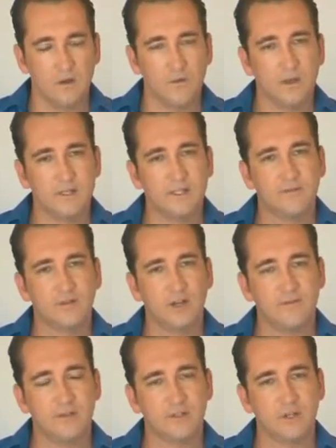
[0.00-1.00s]
Relative
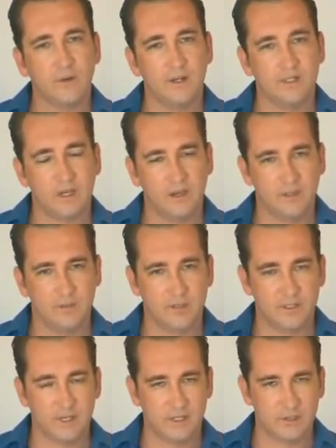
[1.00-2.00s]
life is always going to
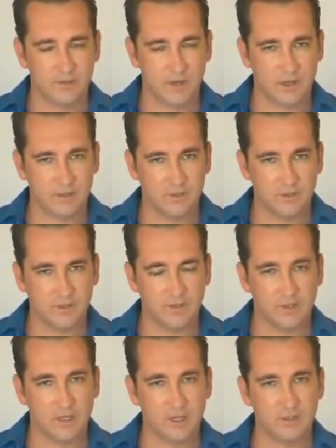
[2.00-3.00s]
present trials and
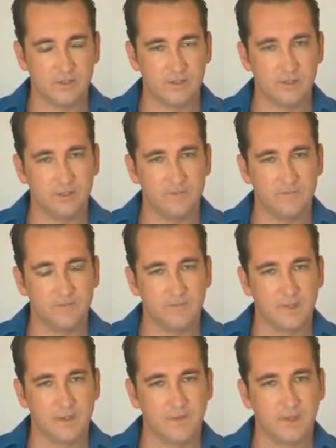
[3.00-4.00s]
tribulations.
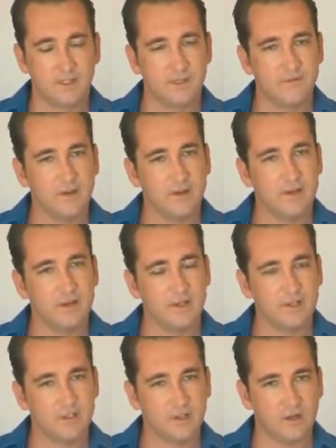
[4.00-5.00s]
That is the very
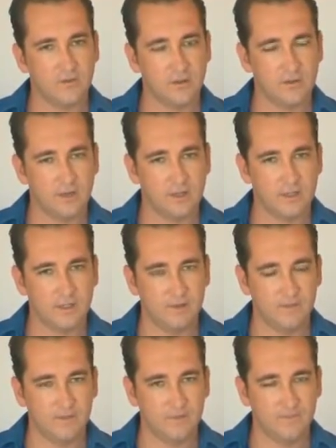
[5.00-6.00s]
nature of the
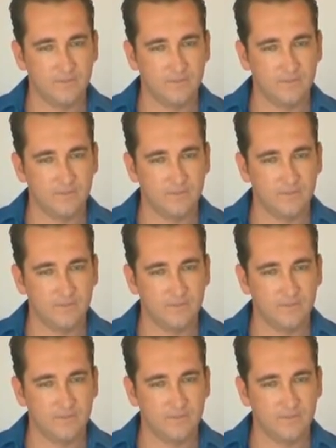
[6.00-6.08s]
relative.